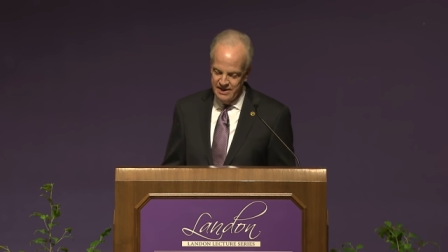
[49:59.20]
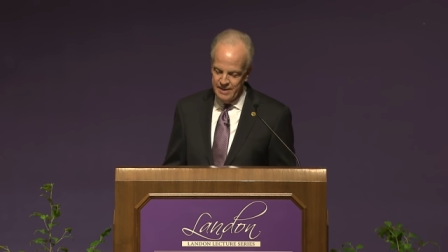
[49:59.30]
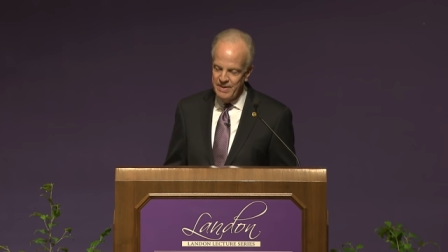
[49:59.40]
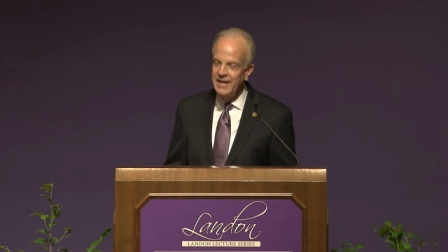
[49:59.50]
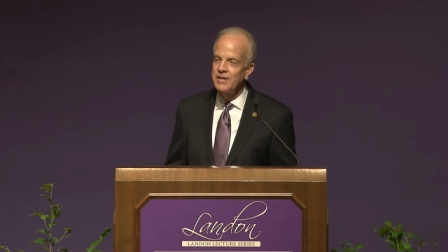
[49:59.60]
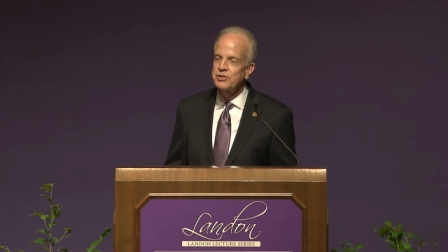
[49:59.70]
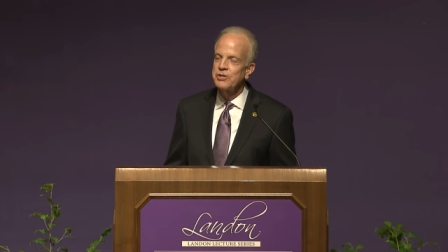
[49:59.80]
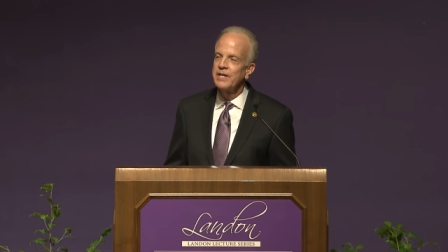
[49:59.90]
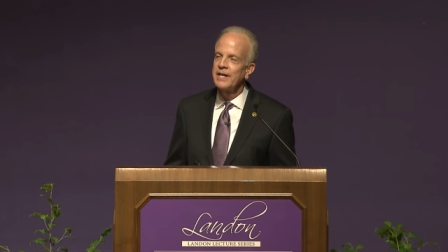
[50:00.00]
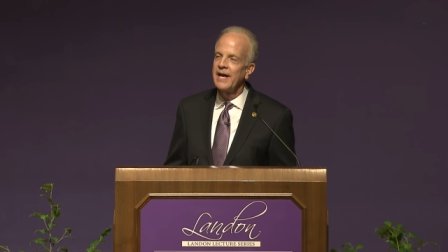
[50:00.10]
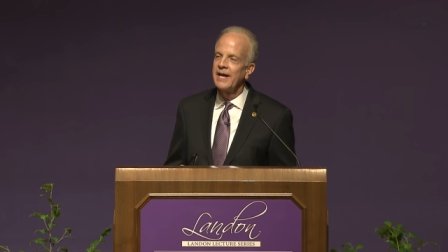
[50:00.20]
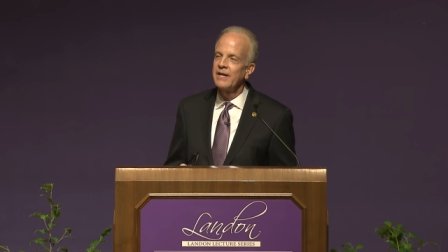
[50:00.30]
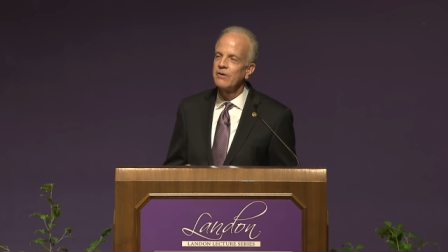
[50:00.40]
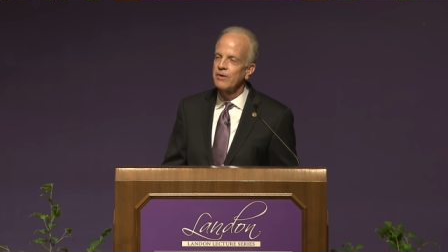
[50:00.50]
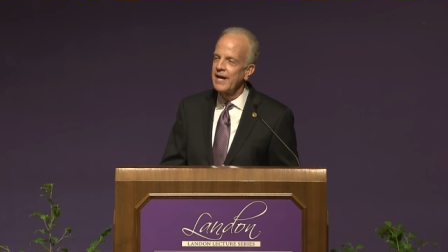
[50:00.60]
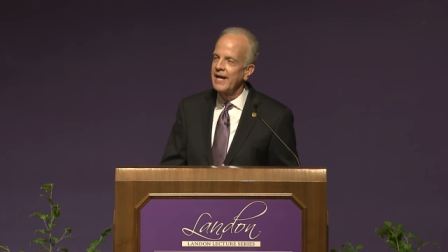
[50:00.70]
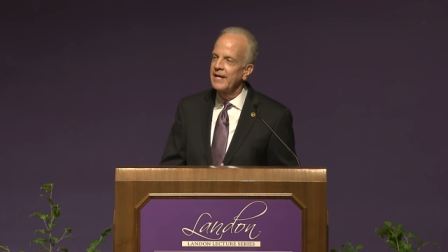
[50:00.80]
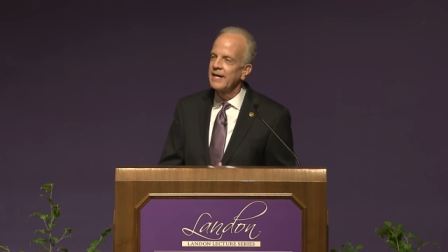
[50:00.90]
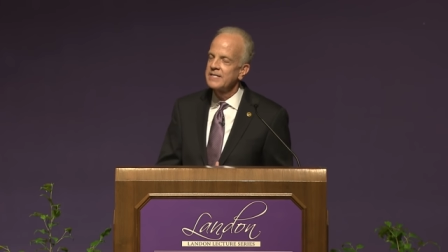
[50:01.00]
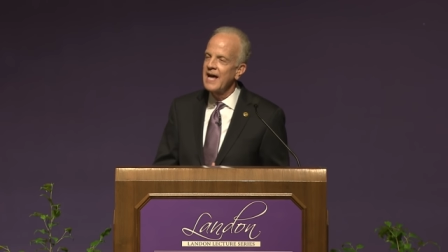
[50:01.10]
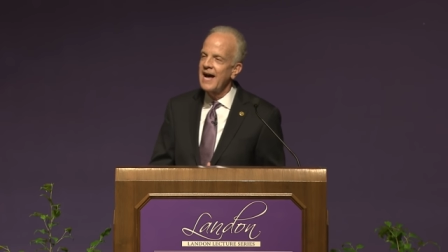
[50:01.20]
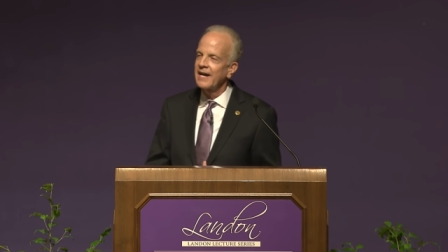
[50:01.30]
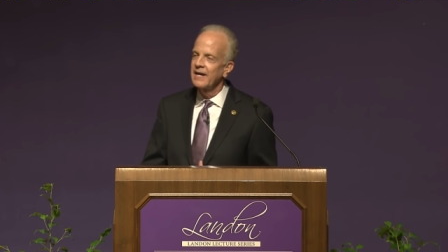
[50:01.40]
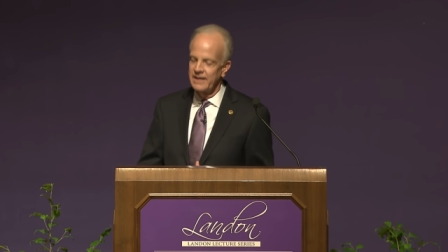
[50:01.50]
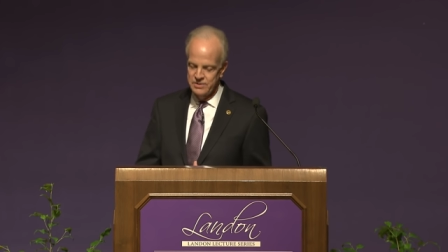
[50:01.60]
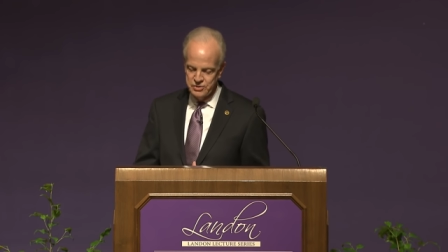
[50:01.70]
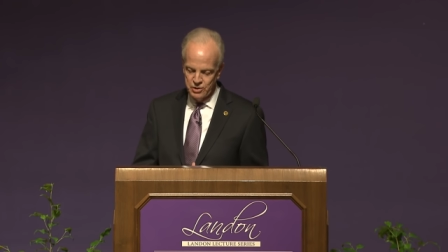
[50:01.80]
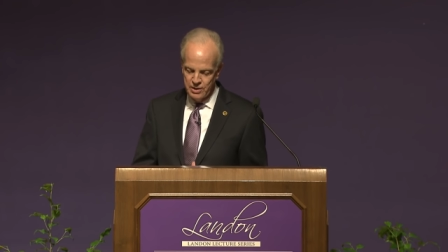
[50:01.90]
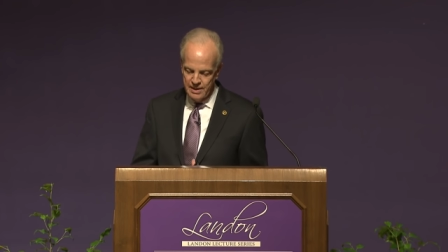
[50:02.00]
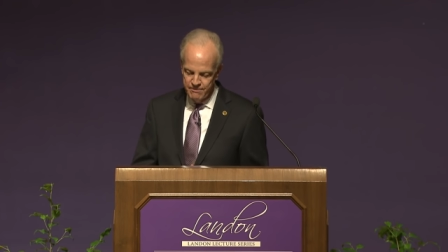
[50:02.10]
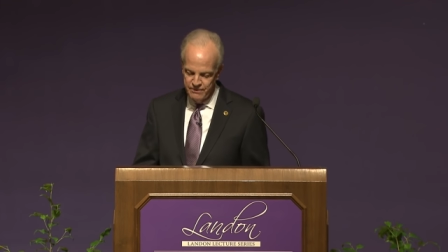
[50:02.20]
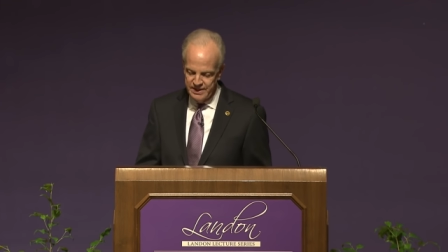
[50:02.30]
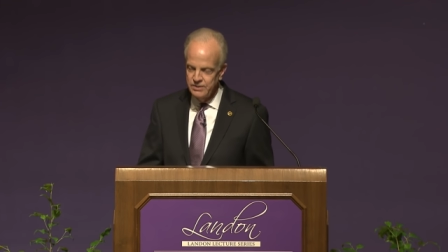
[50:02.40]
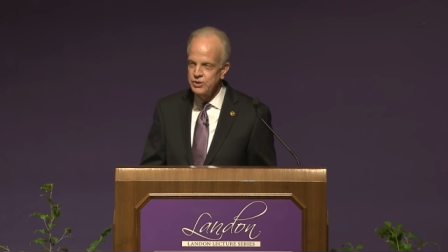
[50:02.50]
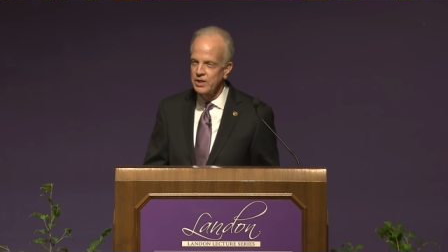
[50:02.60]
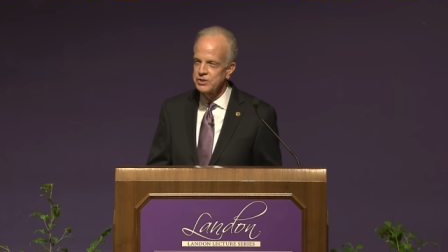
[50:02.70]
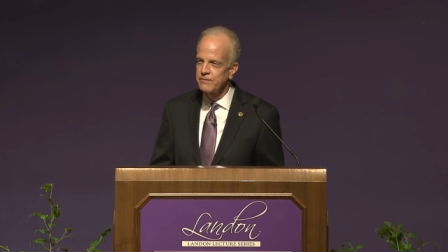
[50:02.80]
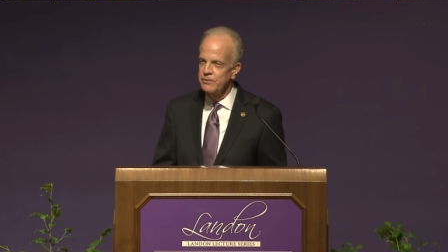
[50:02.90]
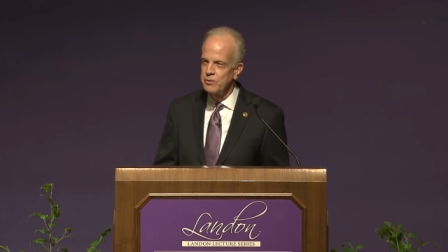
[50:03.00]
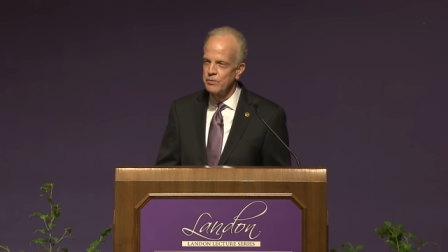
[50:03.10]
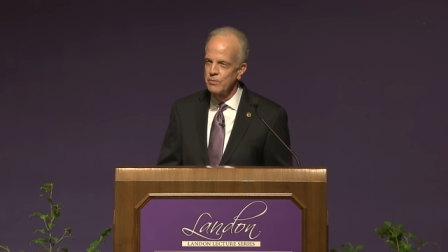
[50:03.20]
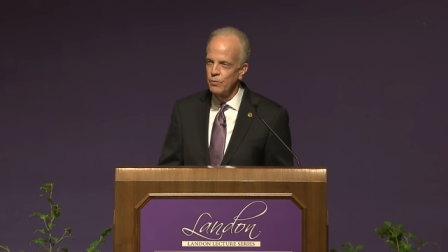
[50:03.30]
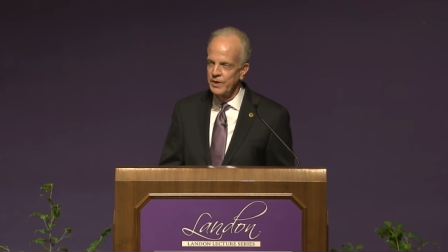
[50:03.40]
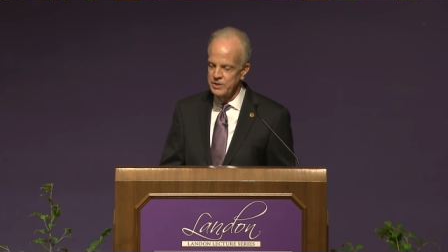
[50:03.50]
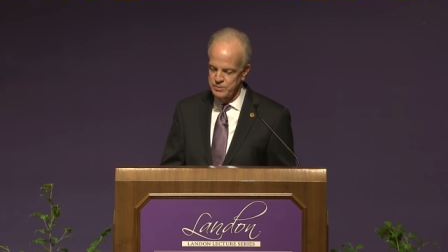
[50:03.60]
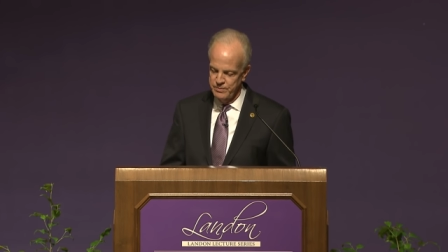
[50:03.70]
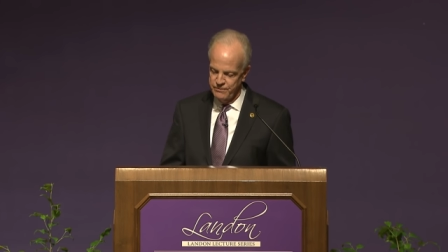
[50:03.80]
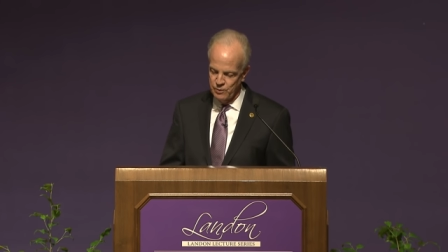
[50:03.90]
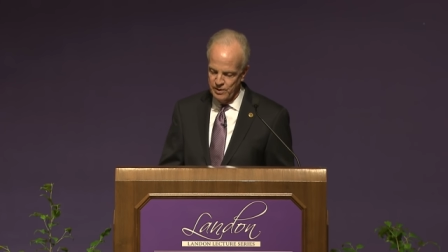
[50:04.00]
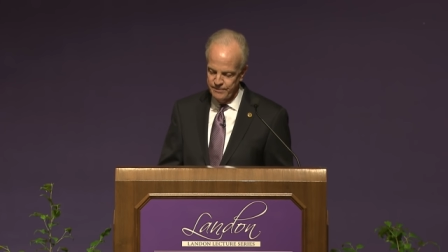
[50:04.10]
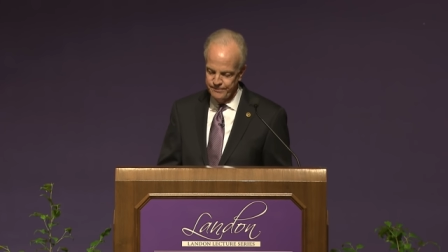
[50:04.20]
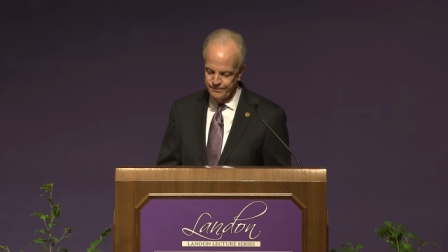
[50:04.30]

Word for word: had been injured in a grenade attack against her Humvee just a few weeks before.